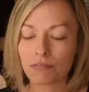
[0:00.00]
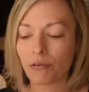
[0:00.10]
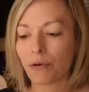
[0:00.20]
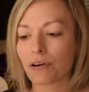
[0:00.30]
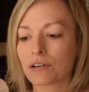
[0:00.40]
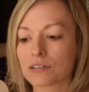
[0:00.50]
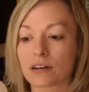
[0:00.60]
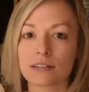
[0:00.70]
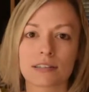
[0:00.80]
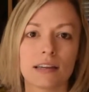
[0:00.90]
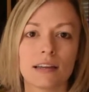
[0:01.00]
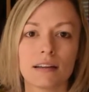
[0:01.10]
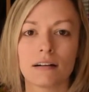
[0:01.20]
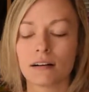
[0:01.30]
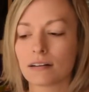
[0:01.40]
4 darts in it
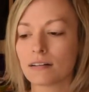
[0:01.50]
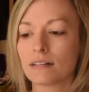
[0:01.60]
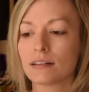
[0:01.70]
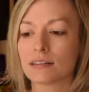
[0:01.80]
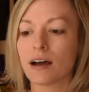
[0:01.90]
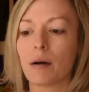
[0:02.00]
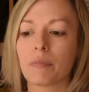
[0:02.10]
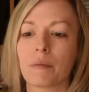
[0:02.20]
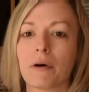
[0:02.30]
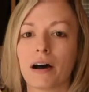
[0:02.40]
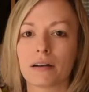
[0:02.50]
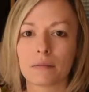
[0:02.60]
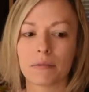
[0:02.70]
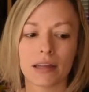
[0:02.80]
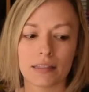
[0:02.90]
on the top, the
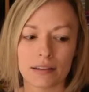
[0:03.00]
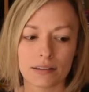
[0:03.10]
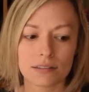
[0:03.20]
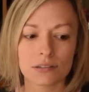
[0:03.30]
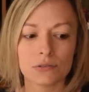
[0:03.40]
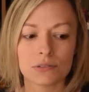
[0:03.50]
bottom, and the 2